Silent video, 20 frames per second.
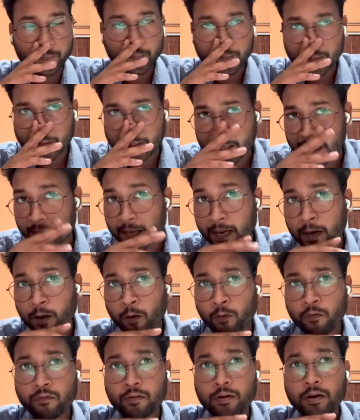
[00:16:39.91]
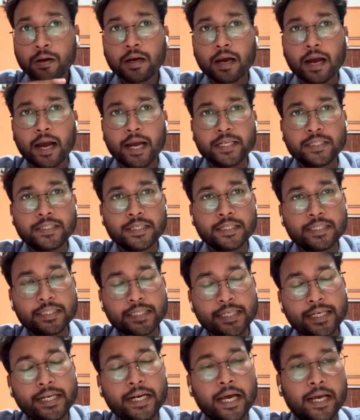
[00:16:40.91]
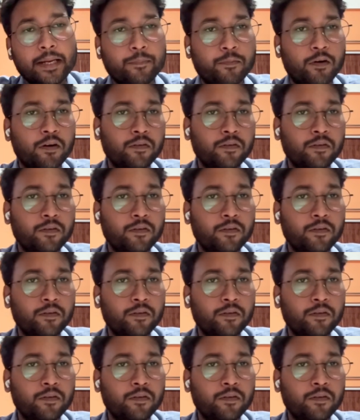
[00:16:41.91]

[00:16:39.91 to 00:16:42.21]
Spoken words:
They are of IgG type